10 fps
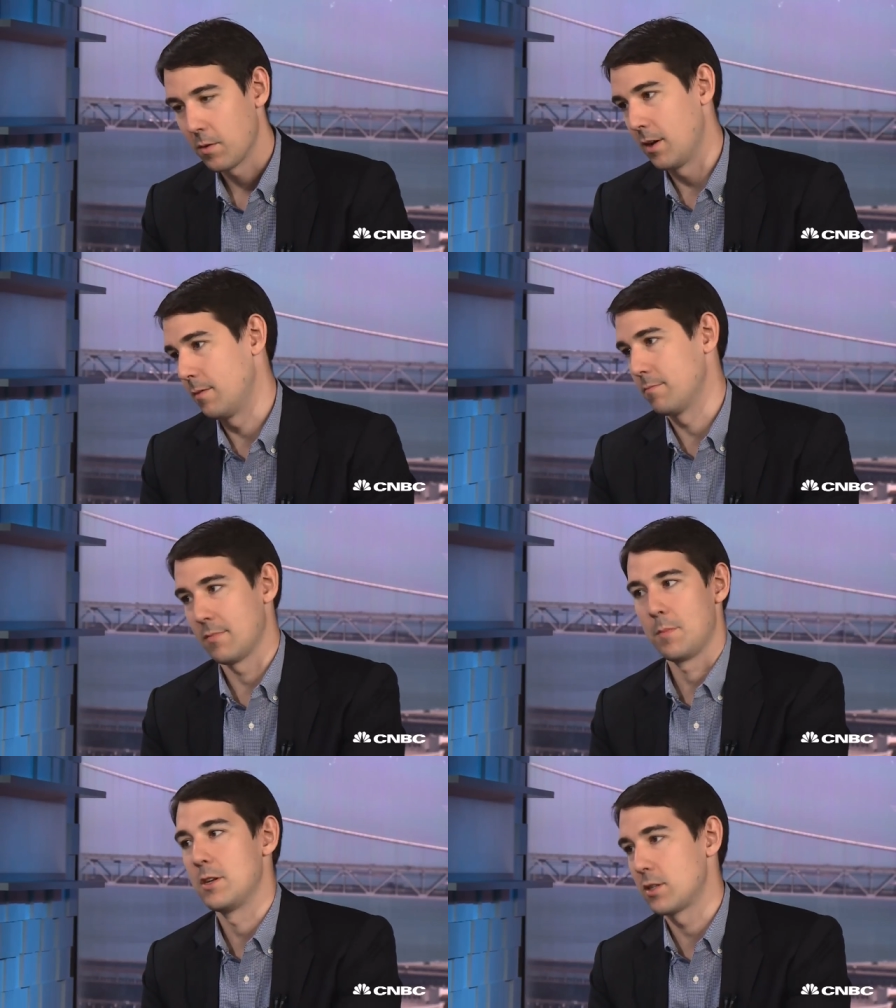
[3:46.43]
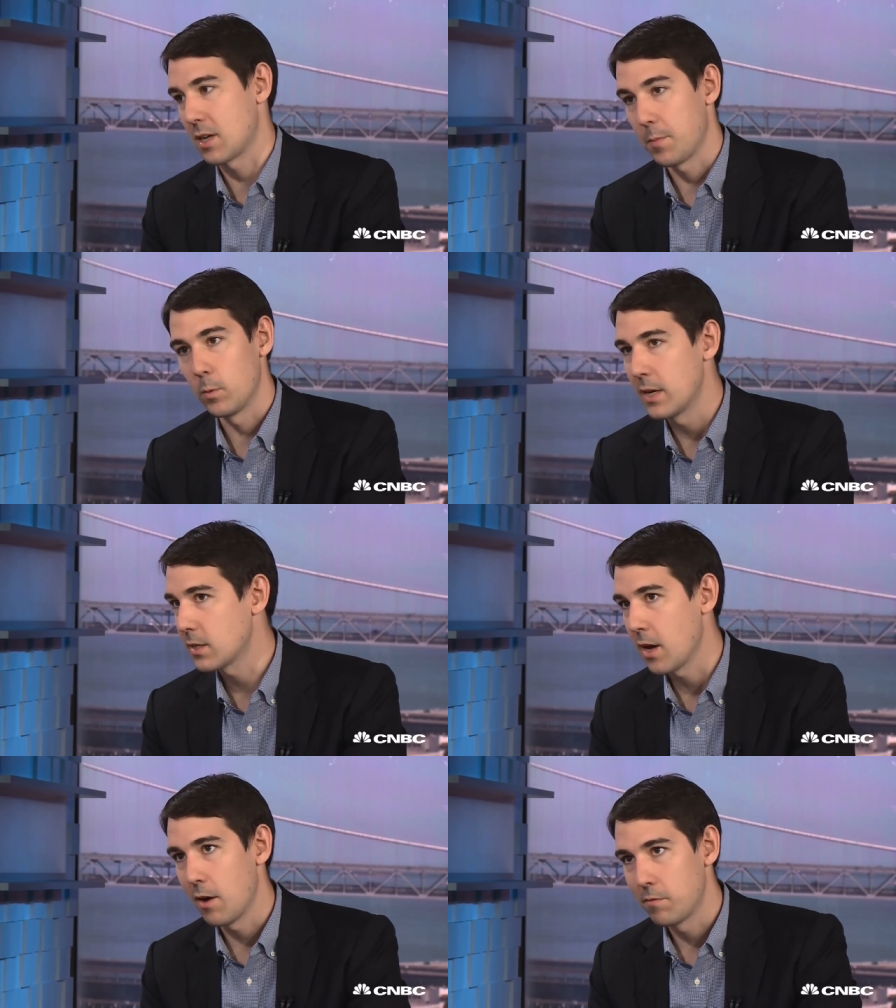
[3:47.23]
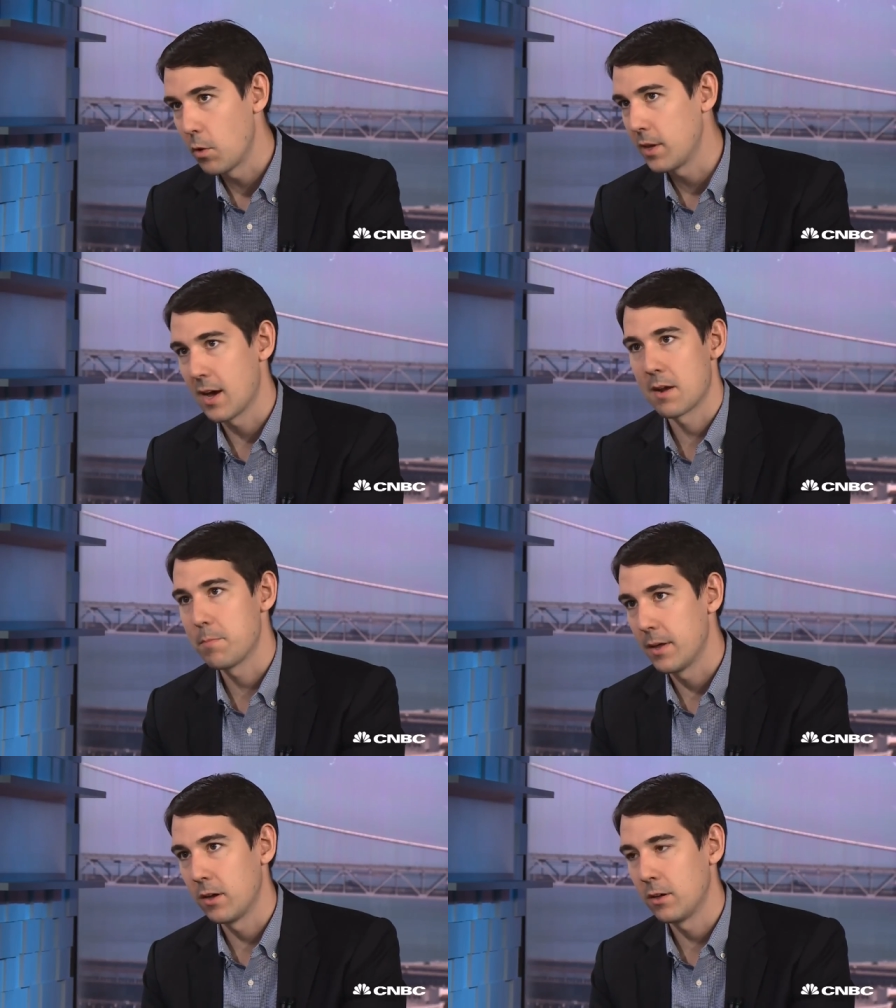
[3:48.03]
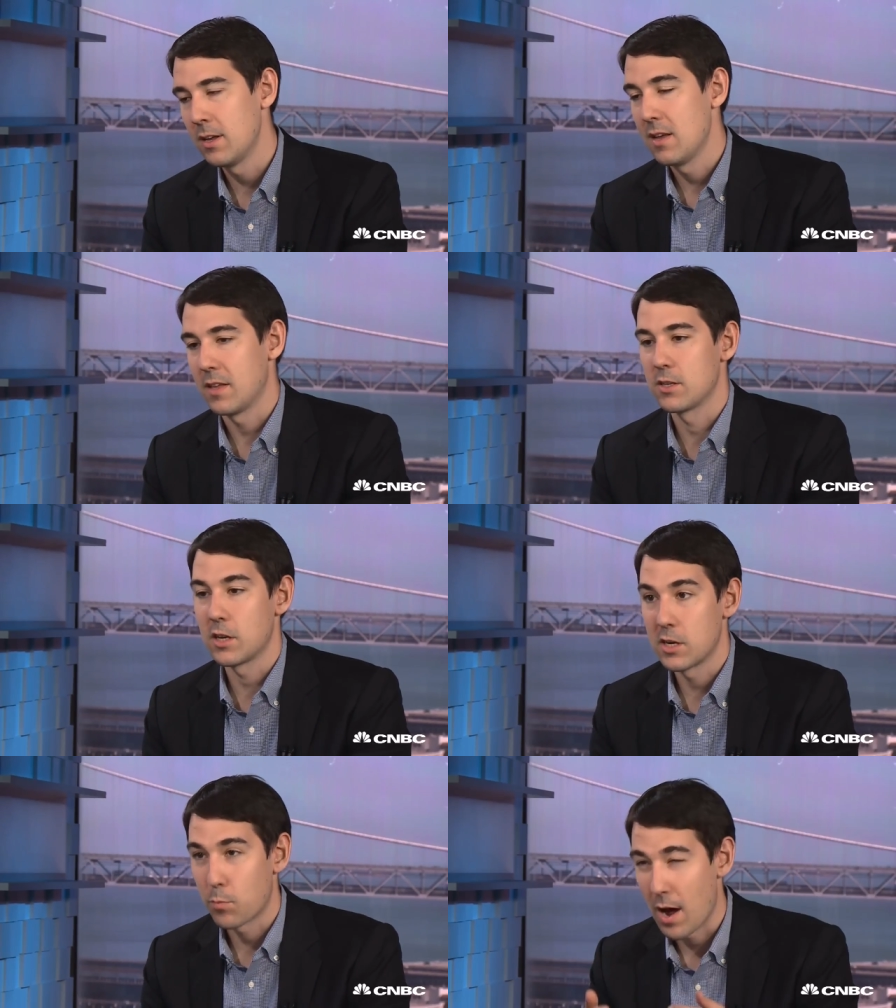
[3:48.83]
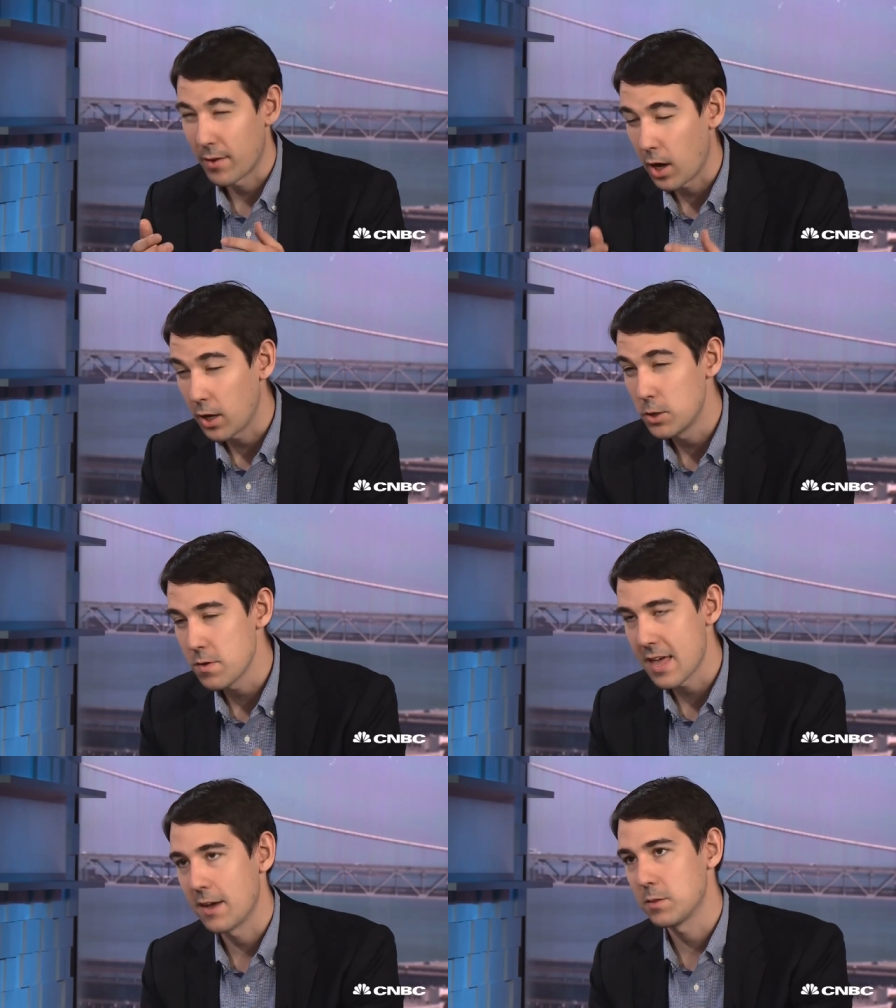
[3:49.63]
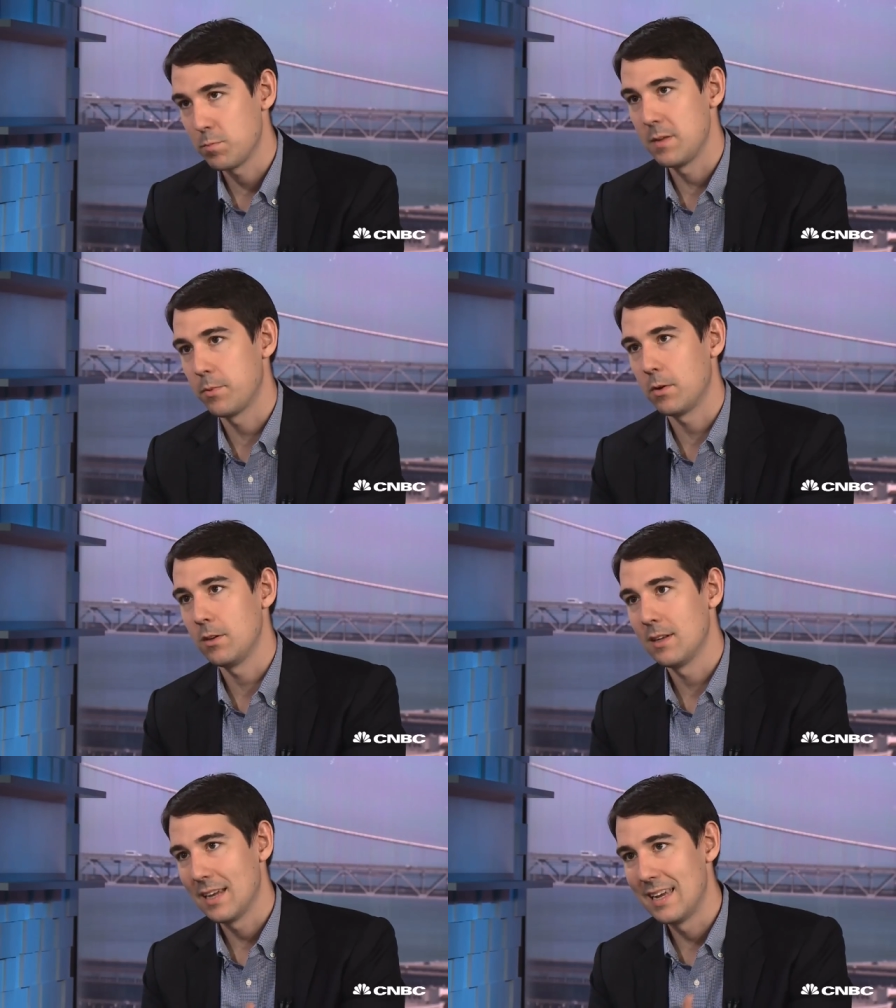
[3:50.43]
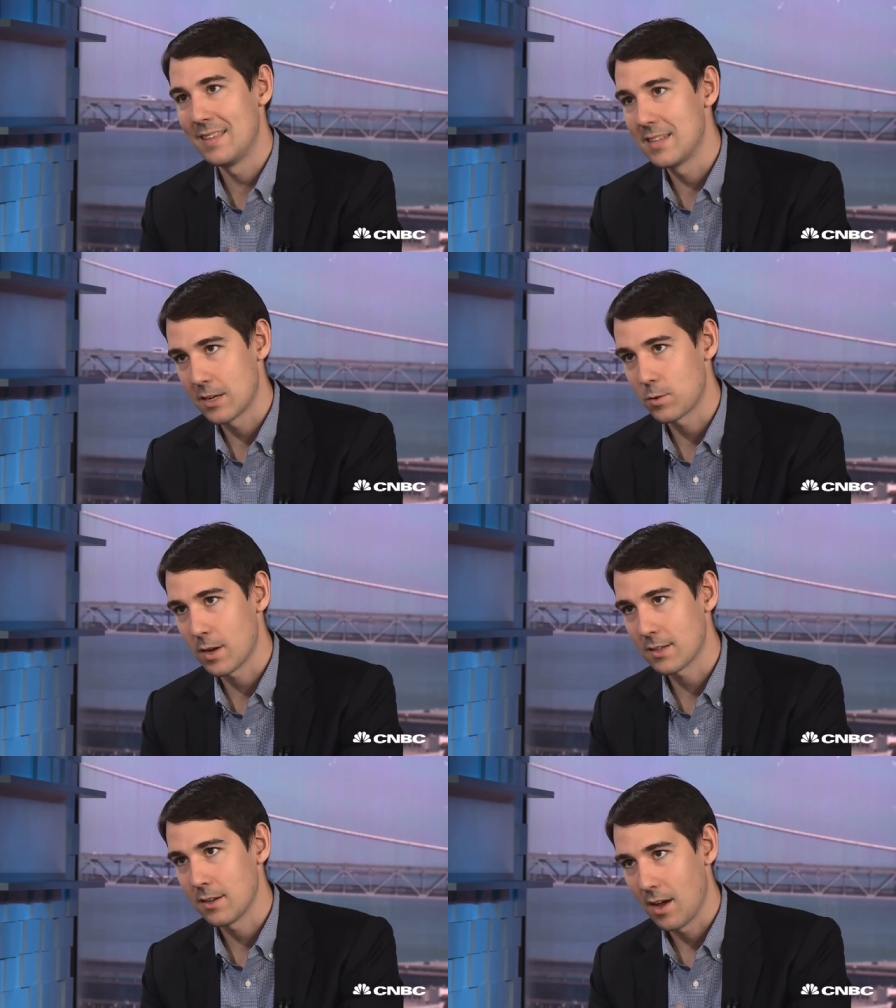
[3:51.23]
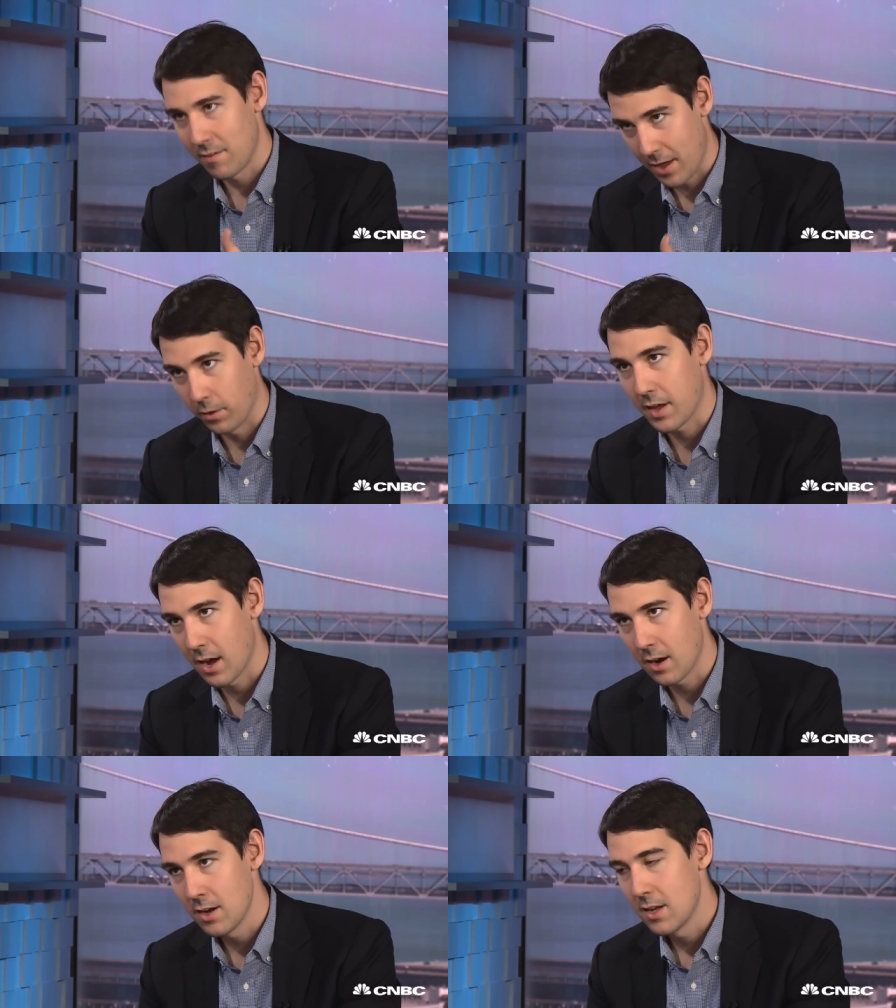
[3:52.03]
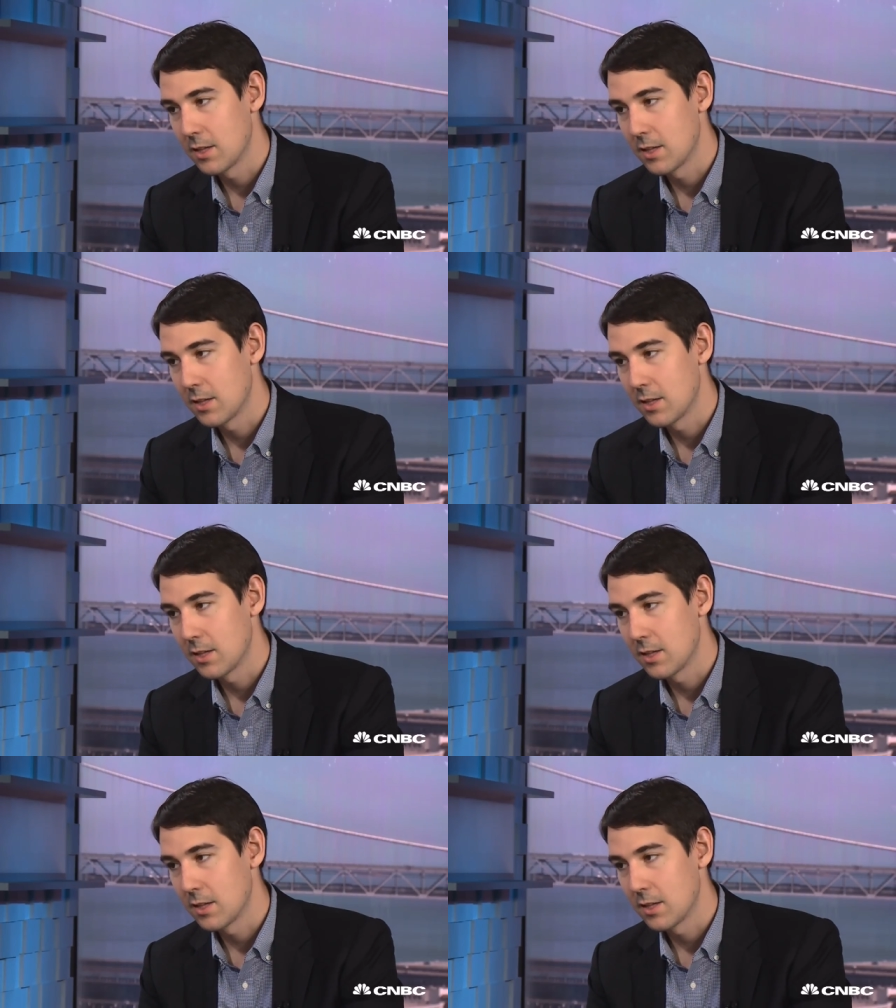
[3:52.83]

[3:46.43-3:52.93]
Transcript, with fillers: Um, I mean, just a couple weeks ago, voting on a bill that is going to deprive 100,000 people in the district of healthcare.